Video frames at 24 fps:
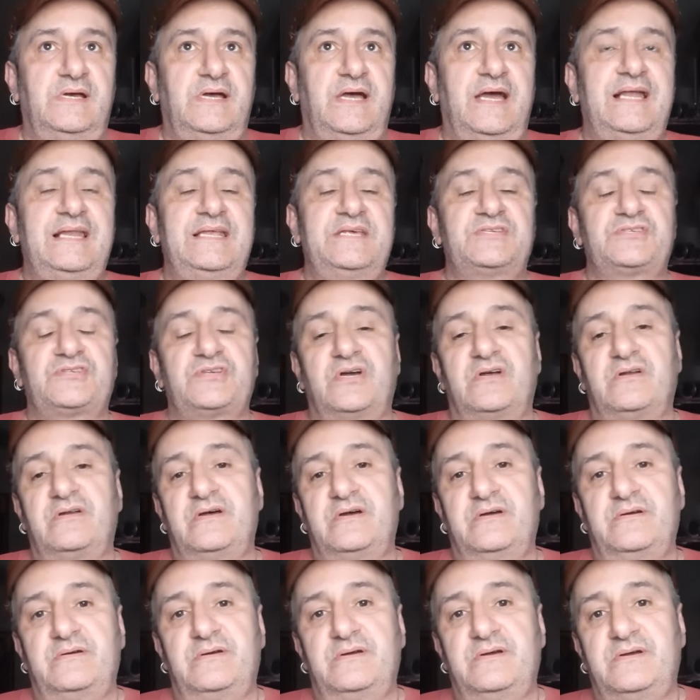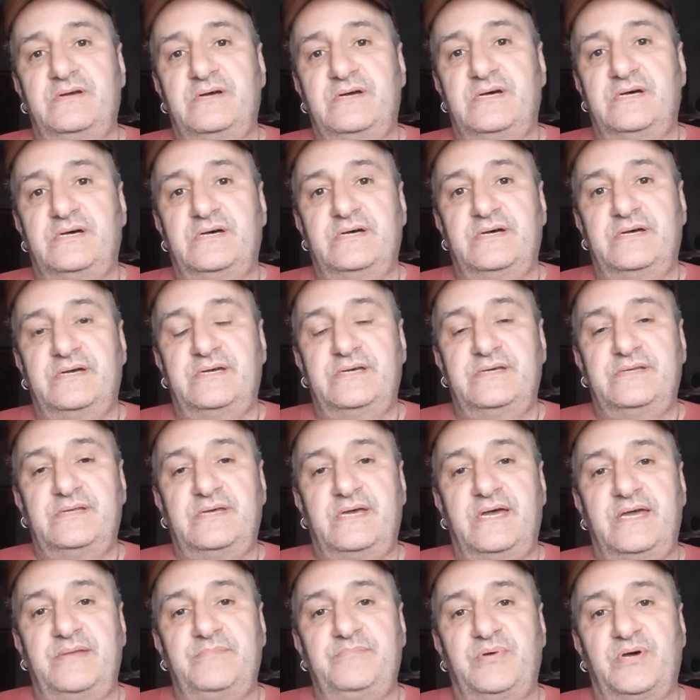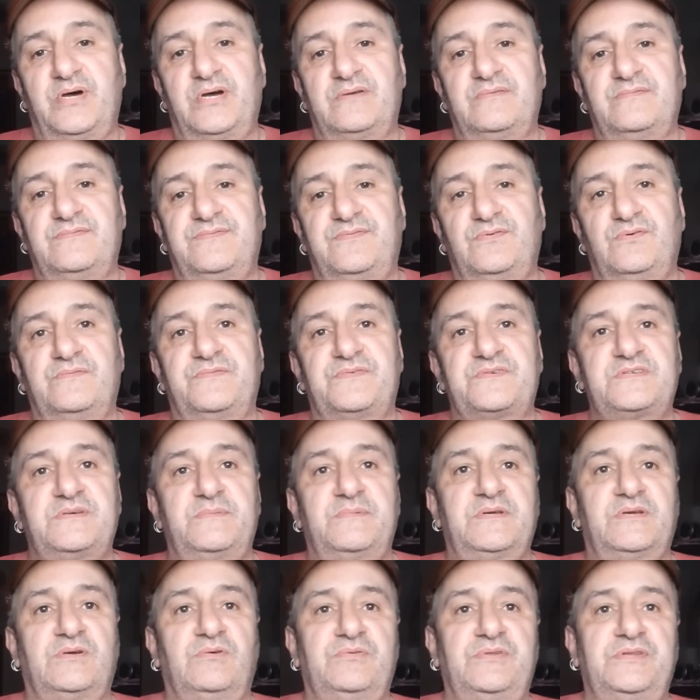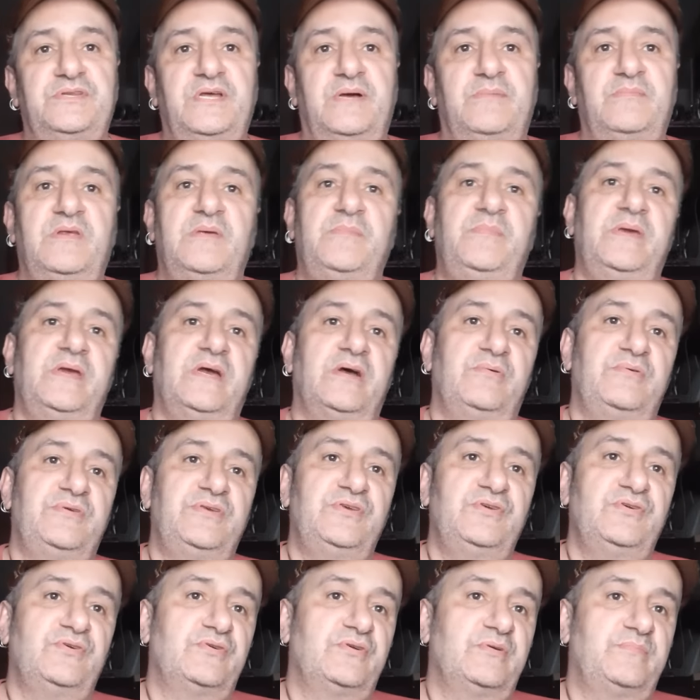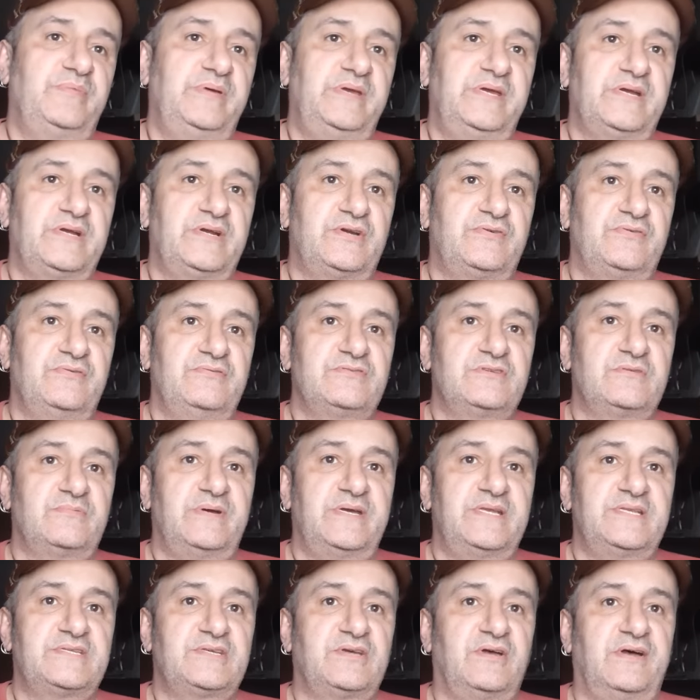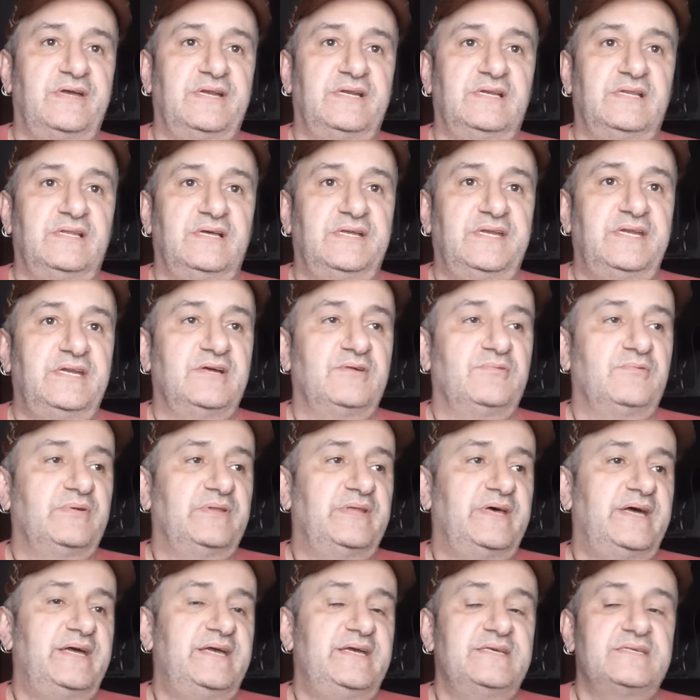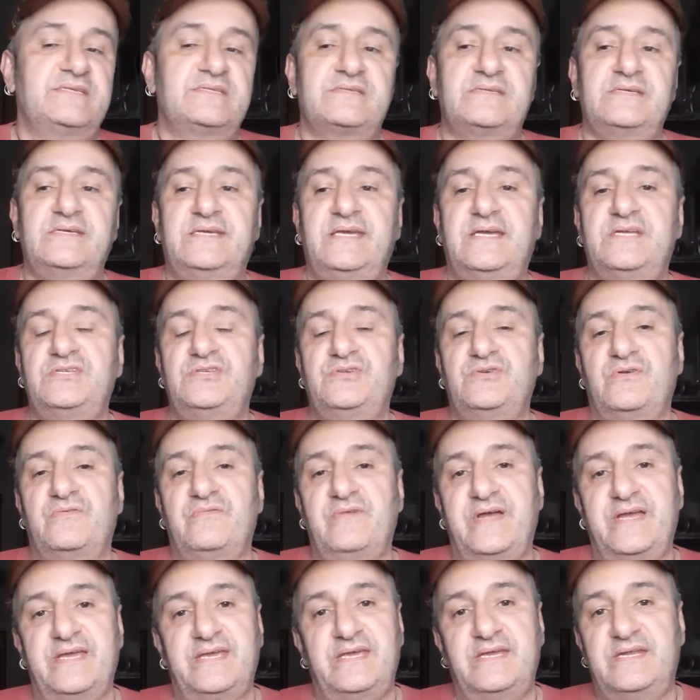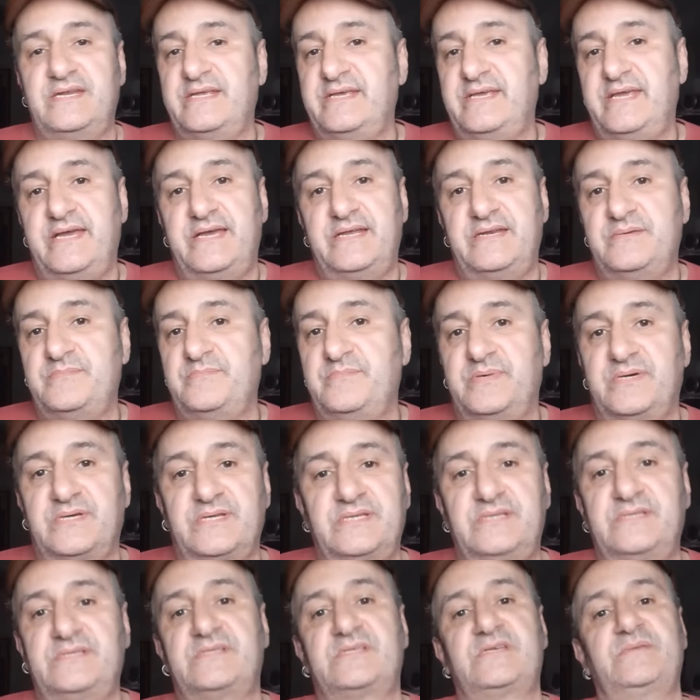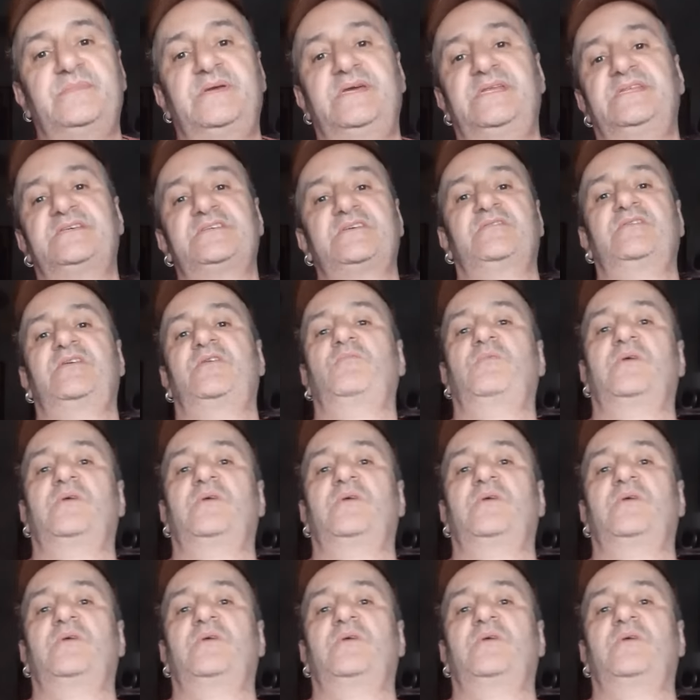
Ellis Zorro and Burton fought for something called the WBO European Cruiserweight title. I don't know what that is. It gets you a ranking again. But to me, there's only